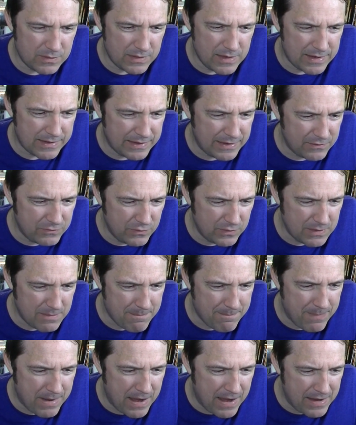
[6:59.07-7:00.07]
I guess you
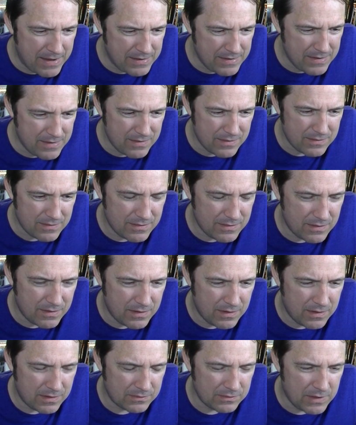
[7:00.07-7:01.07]
can buy
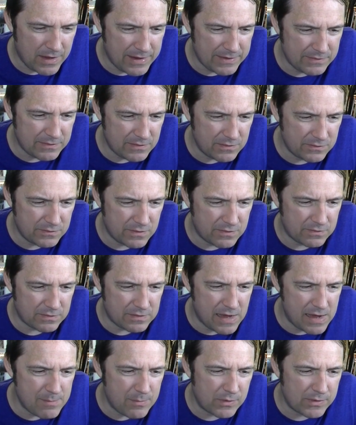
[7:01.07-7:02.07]
a license to
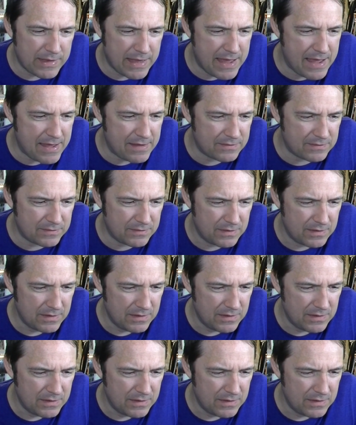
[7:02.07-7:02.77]
simulcast,